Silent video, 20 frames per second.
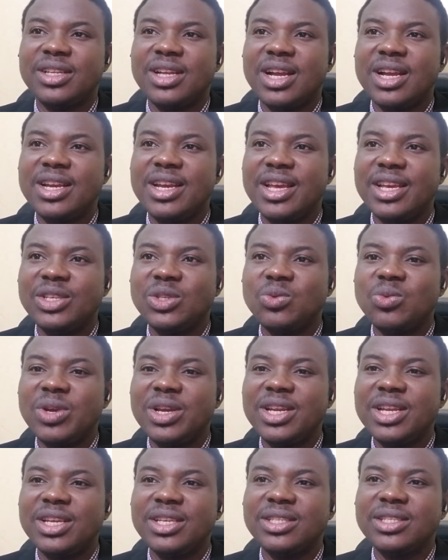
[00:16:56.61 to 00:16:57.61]
Our next
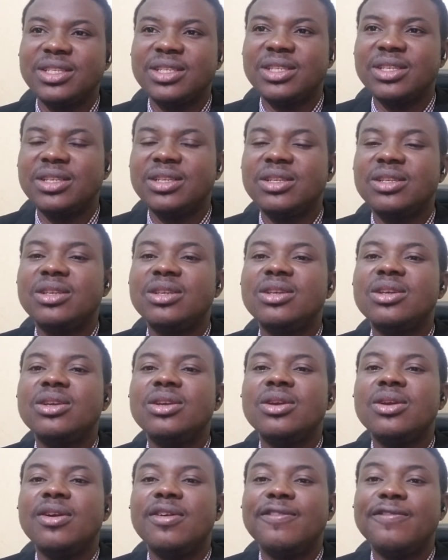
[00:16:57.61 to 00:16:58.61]
word is
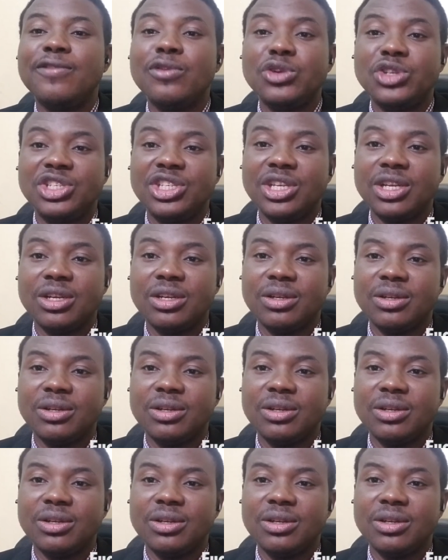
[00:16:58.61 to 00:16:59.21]
fuchsia.